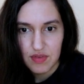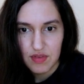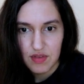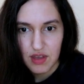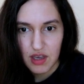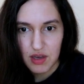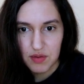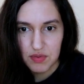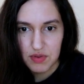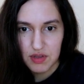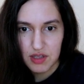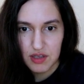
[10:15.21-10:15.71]

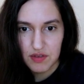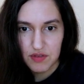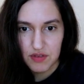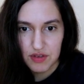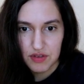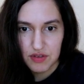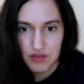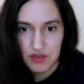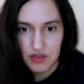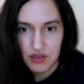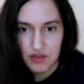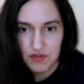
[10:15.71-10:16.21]
I believe
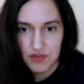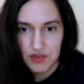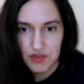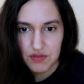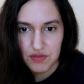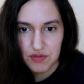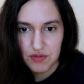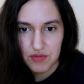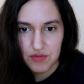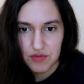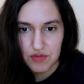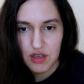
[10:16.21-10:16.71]
you.
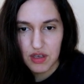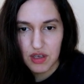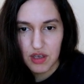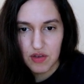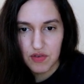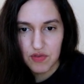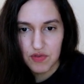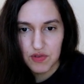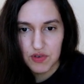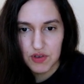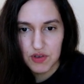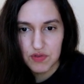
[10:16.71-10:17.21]

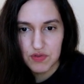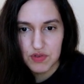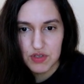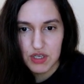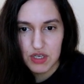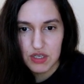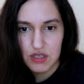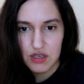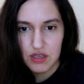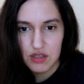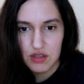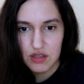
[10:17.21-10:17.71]
If you've
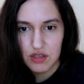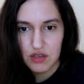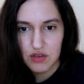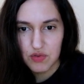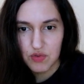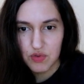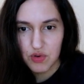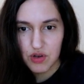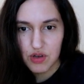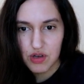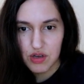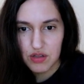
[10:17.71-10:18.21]
done nothing
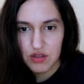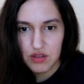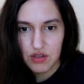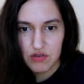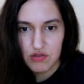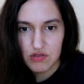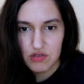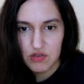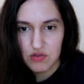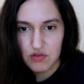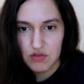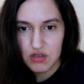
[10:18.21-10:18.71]
wrong,
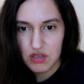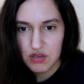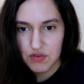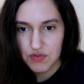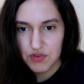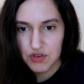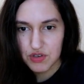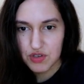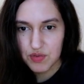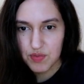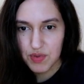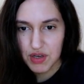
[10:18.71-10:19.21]
there's no need
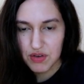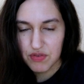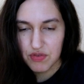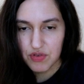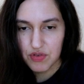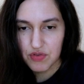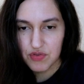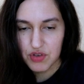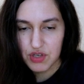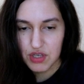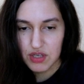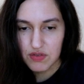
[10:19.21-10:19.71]
for you to beg for
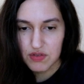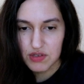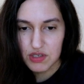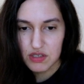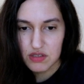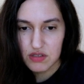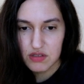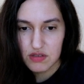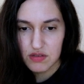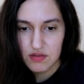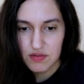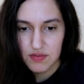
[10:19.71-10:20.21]

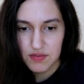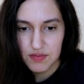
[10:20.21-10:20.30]
forgiveness.